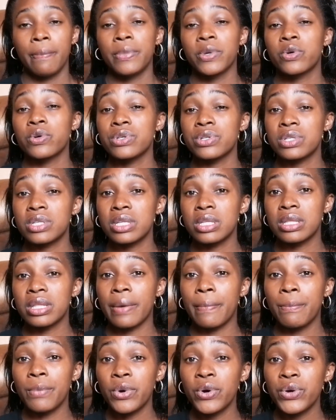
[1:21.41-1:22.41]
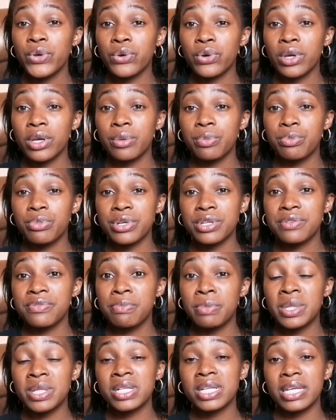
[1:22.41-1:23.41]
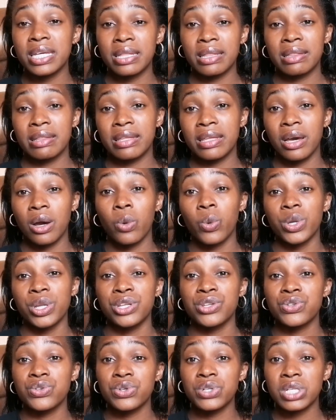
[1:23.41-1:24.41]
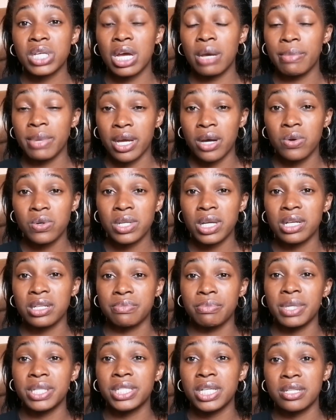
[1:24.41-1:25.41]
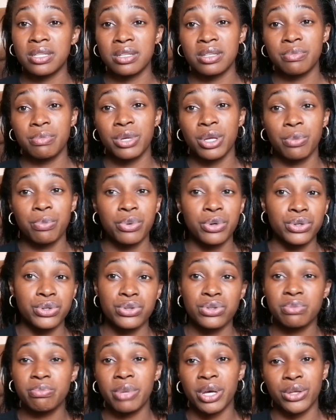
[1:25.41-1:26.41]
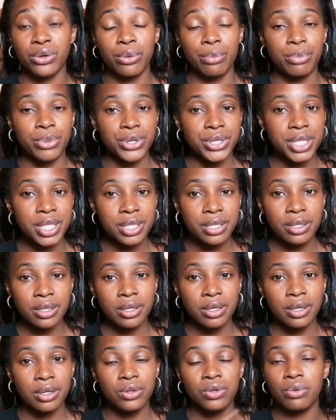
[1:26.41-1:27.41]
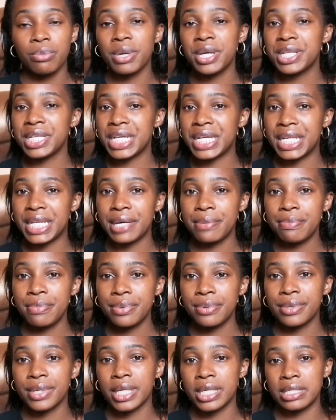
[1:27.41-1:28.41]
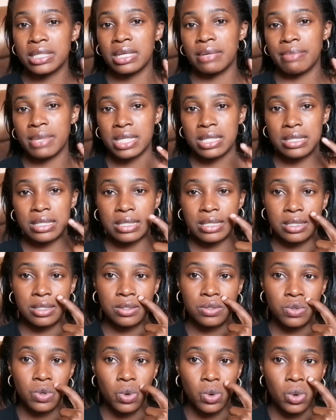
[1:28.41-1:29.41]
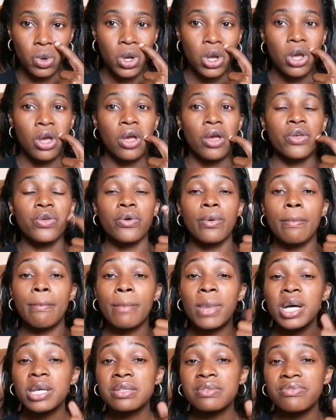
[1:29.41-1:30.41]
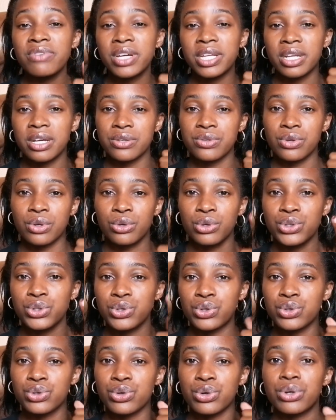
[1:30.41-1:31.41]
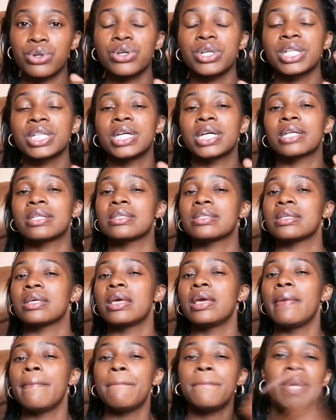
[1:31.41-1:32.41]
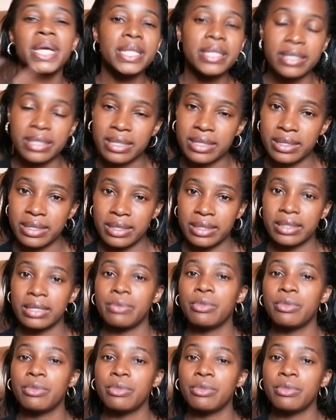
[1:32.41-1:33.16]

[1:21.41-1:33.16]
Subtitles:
Because the more you keep breast milk in there when it's not coming out as much as it's being produced by your body, you might end up getting mastitis. So you must find a solution to clogged ducts immediately.